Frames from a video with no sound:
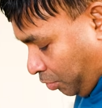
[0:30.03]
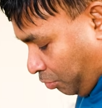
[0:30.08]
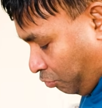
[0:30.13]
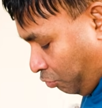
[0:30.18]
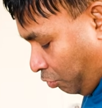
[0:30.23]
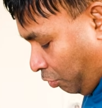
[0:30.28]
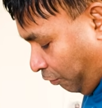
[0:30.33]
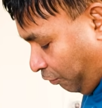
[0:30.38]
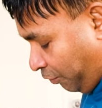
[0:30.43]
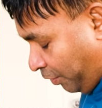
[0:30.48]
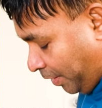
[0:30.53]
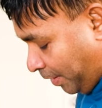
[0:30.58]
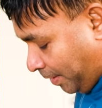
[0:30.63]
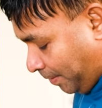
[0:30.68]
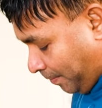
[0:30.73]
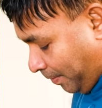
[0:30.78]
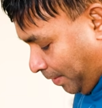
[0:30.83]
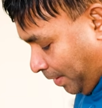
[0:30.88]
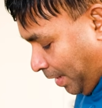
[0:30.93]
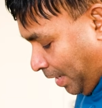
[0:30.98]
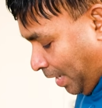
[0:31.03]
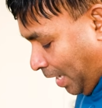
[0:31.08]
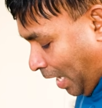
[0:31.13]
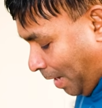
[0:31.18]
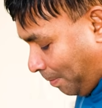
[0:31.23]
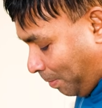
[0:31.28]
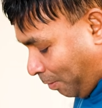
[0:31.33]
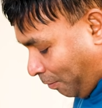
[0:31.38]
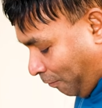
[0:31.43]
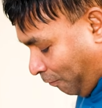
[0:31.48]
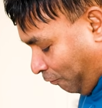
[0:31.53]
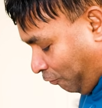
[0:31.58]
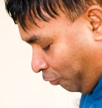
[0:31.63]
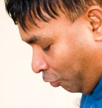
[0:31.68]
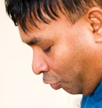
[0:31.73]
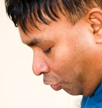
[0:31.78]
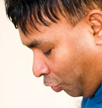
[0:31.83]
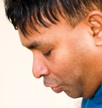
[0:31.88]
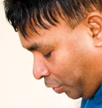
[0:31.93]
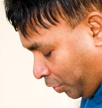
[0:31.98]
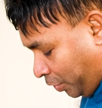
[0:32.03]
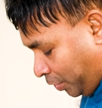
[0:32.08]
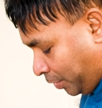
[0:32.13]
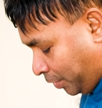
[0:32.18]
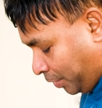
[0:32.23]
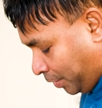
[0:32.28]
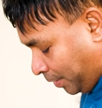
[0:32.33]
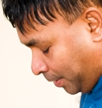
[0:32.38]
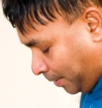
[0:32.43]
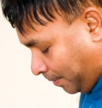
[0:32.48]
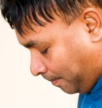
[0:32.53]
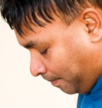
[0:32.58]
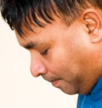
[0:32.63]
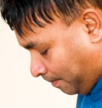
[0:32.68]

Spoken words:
roughly about 4 onions